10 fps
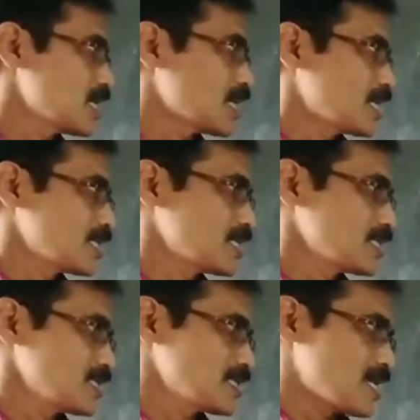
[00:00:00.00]

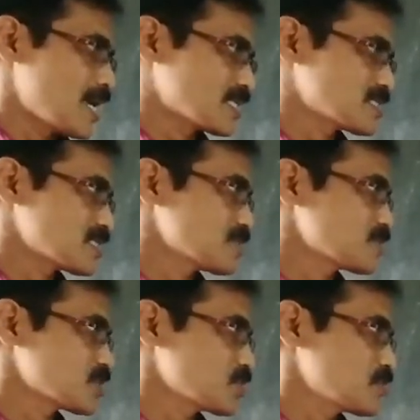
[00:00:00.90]
and x
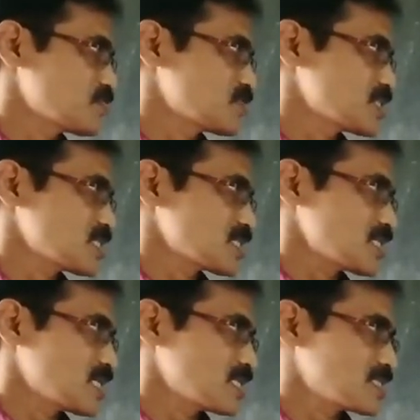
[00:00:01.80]
terms coefficient,
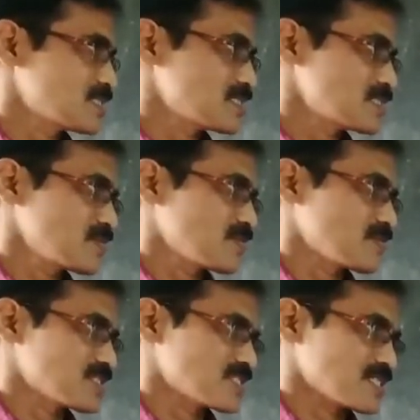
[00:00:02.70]
and this is
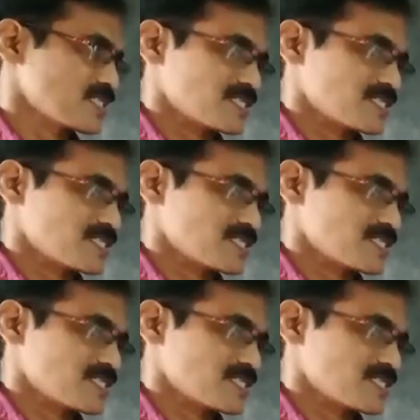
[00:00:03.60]
constant.